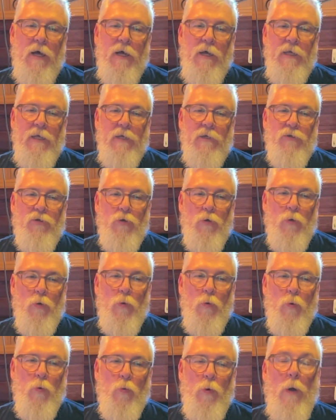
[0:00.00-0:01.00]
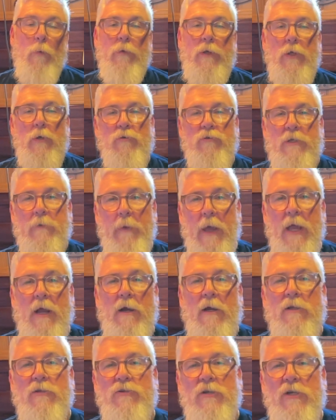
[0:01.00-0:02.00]
into what we use to make
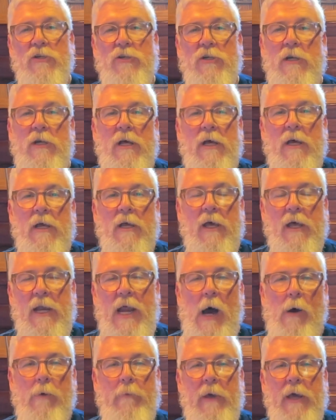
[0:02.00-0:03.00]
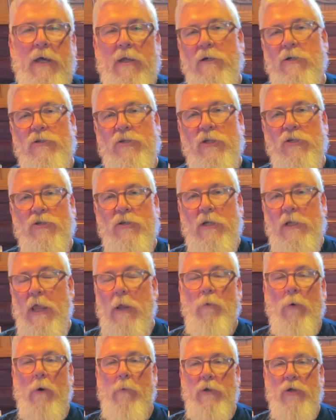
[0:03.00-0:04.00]
our decision and how we make our decision, and
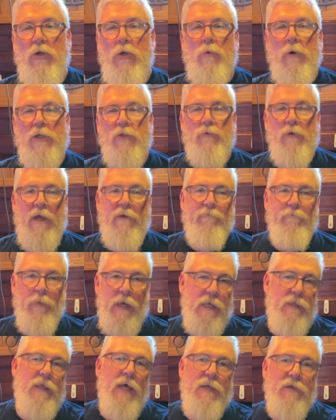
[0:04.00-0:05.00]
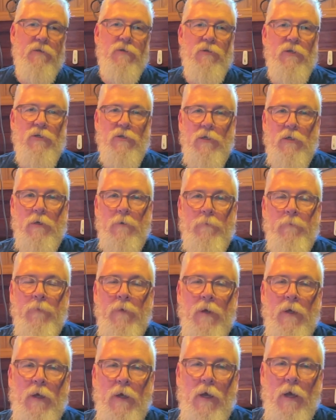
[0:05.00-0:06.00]
then what we do once we have made that decision.
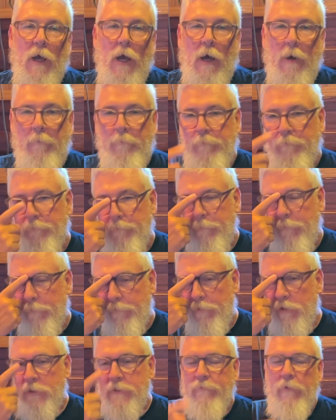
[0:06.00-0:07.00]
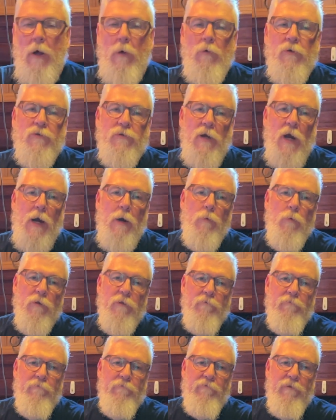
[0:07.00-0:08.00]
First of all, we'll start with
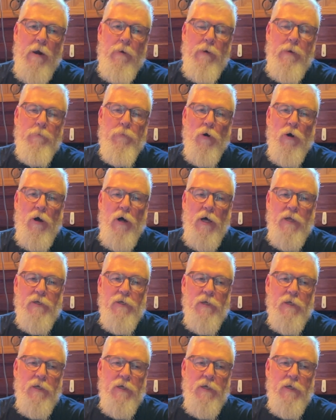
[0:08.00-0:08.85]
a very broad